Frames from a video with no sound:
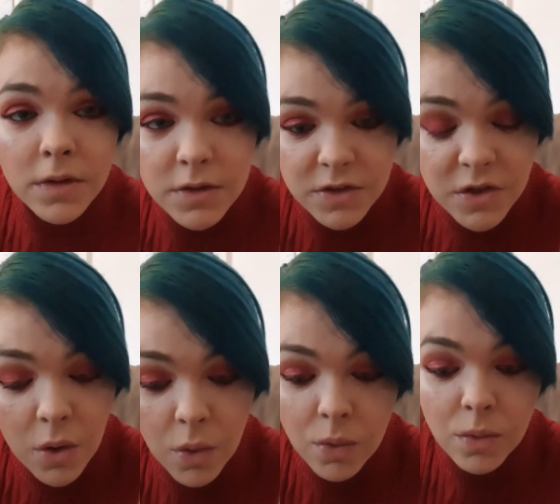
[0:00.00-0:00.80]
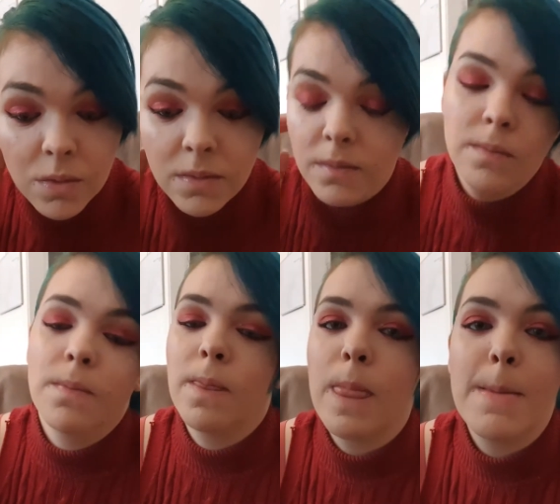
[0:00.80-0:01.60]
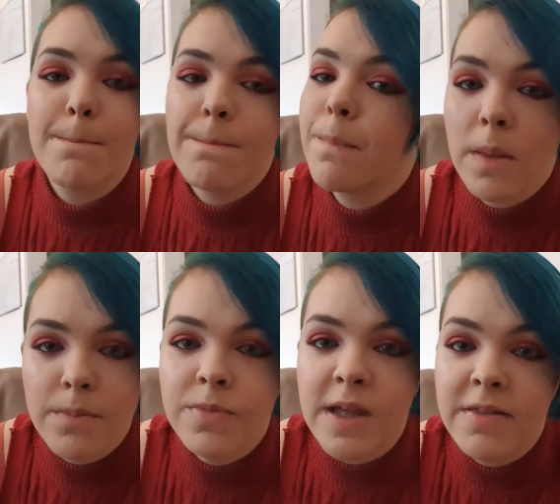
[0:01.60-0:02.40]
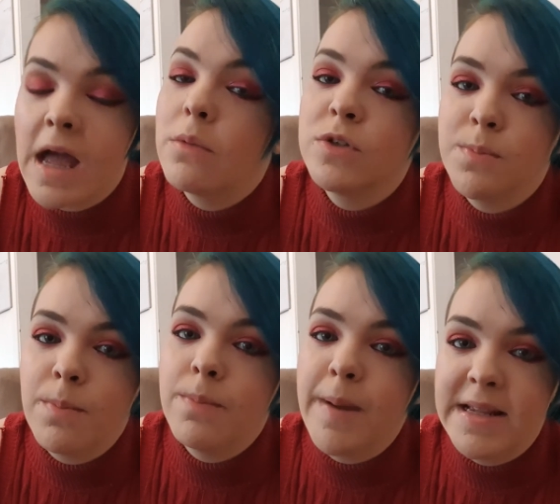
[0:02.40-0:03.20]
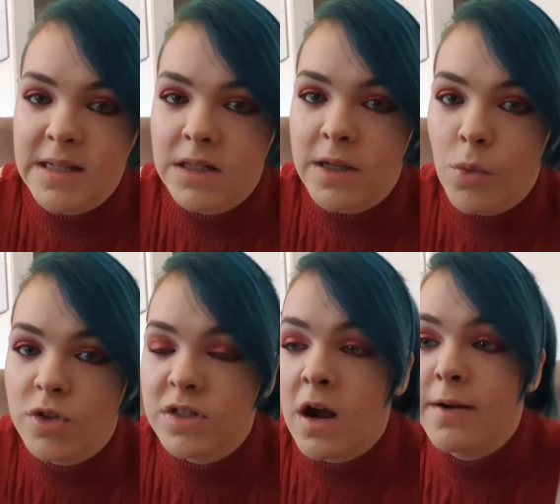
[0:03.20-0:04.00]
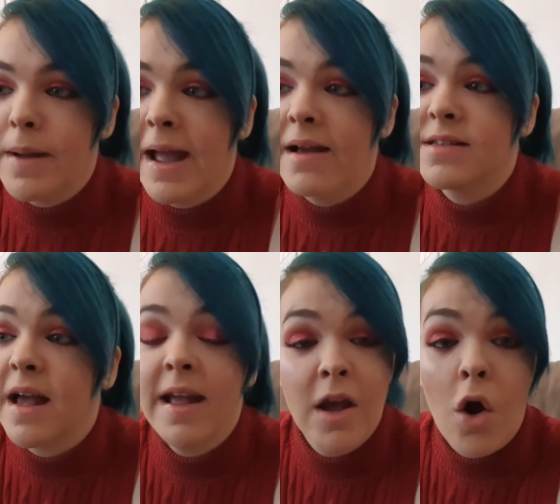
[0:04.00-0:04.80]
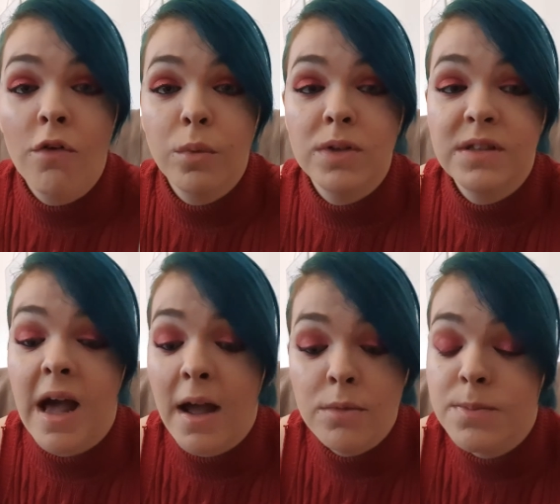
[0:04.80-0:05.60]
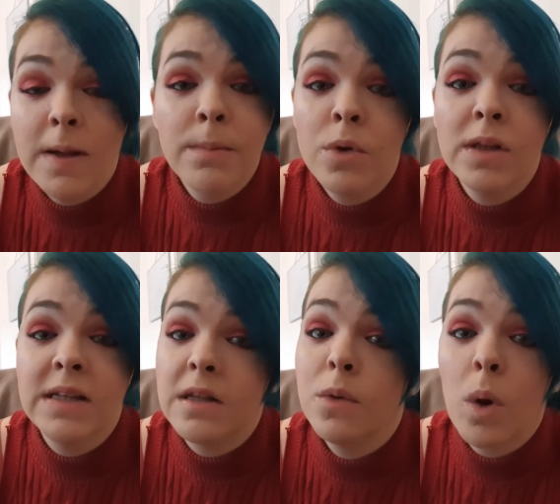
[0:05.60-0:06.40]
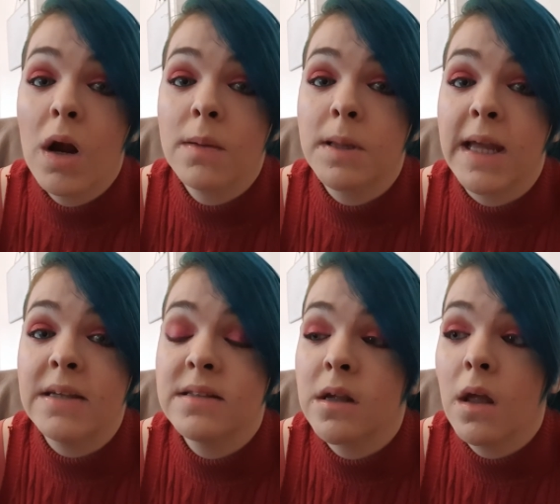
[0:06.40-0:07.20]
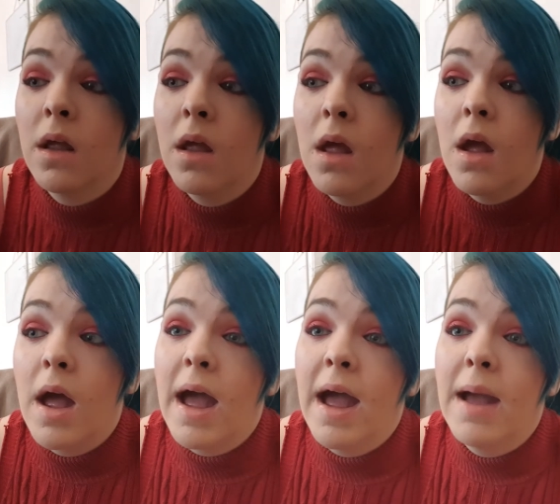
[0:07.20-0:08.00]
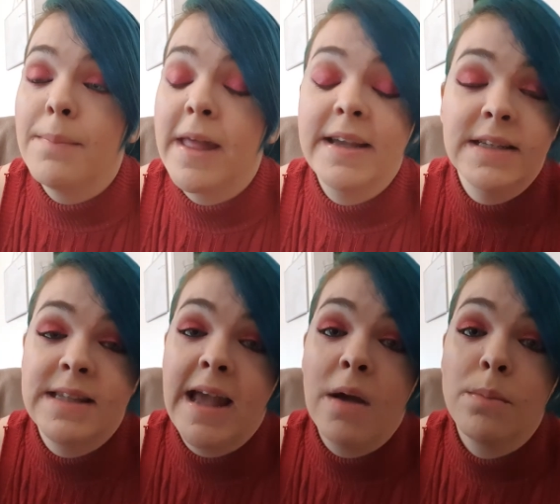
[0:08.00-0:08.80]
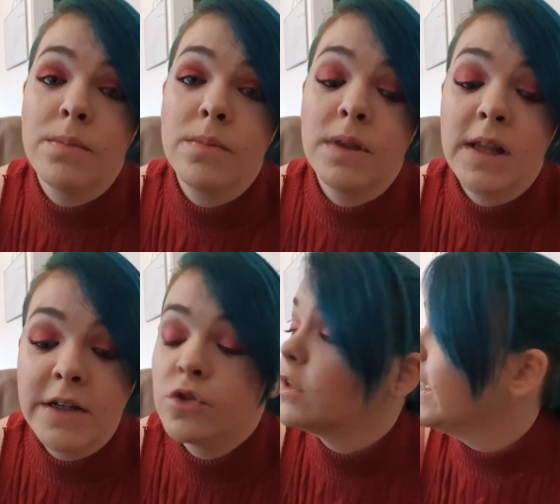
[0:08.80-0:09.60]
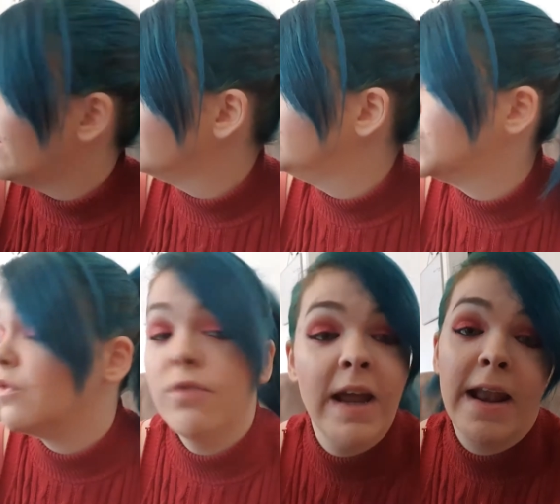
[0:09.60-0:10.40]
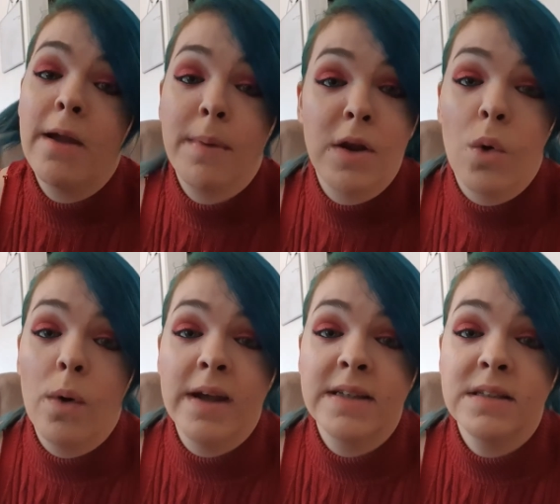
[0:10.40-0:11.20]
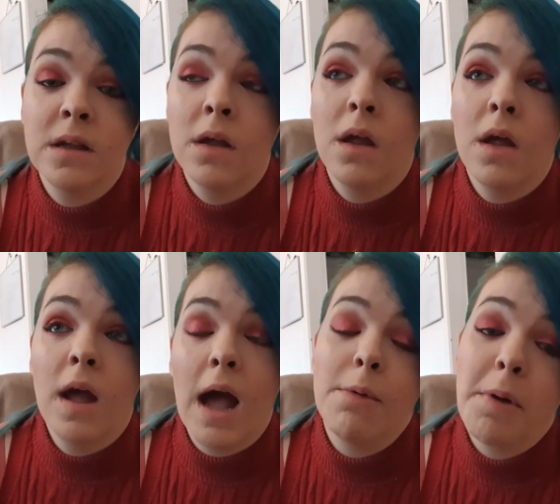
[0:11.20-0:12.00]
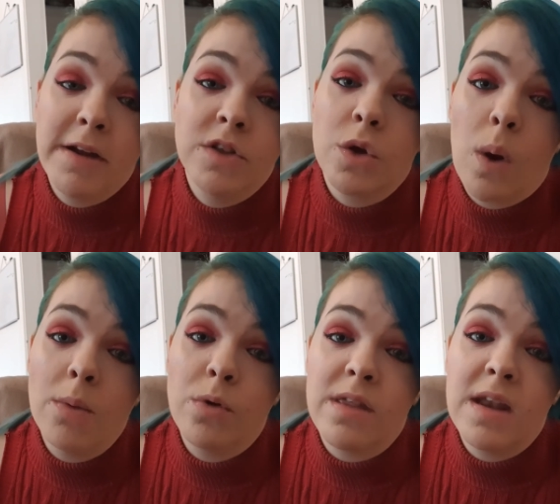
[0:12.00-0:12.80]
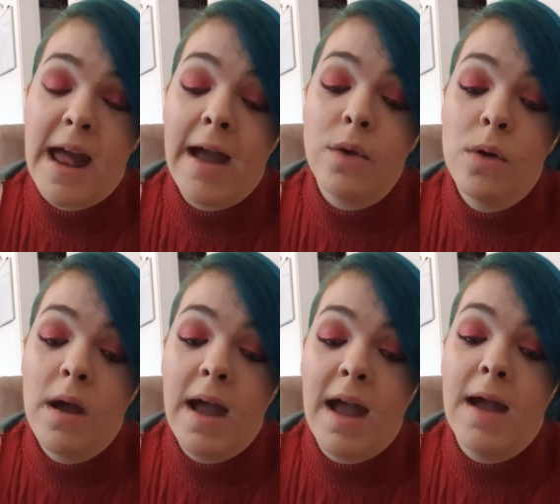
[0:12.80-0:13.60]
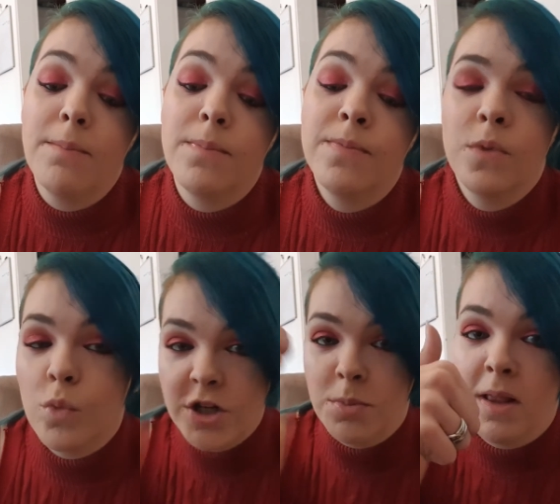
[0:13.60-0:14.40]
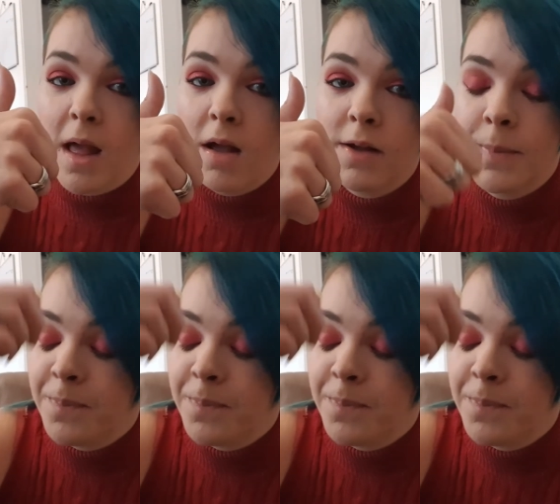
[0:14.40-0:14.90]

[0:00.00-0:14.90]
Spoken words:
So that was basically what started my anxiety off, was that I was being bullied in the workplace. Like I say, I've just written out my notice. I'm about to go up with it now. Wish me luck.